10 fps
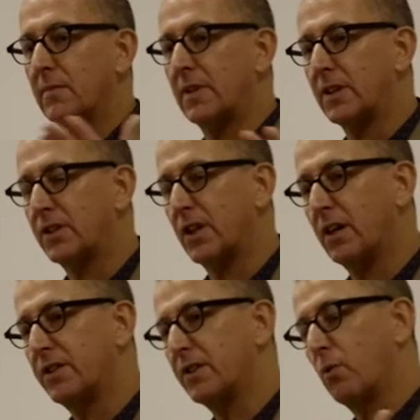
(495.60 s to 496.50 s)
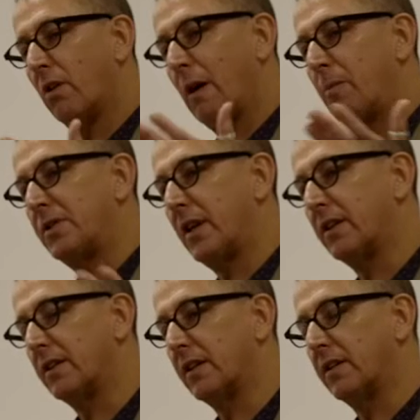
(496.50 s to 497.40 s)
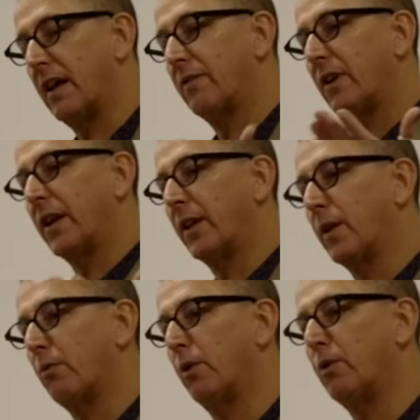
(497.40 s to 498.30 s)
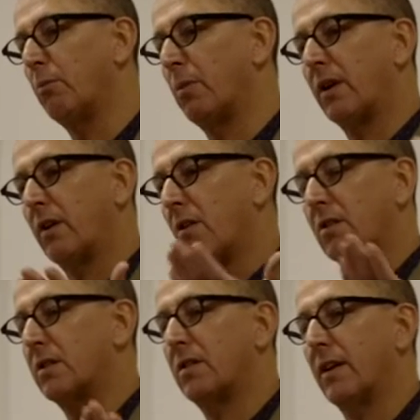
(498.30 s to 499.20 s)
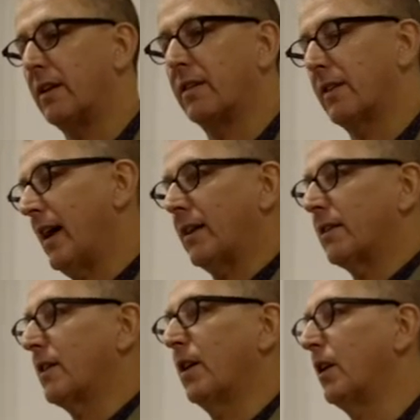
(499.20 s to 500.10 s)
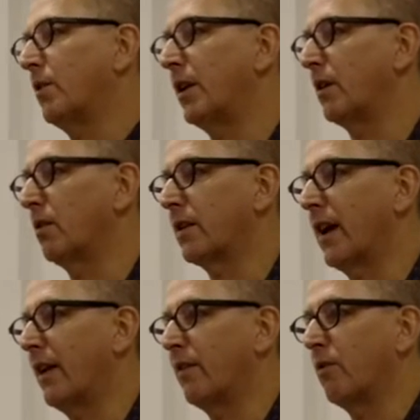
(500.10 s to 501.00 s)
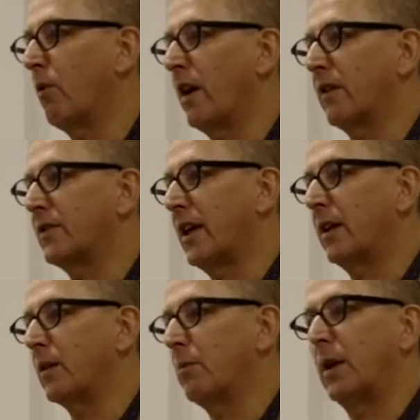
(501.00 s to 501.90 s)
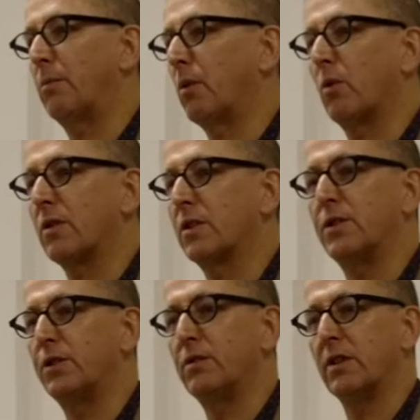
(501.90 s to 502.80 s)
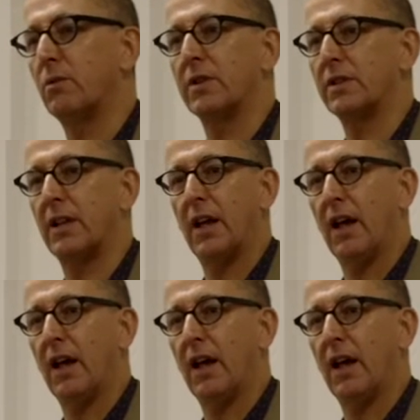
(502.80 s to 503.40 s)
the churches were represented heavily in the room, but not in that colonial kind of way of telling people what to do. It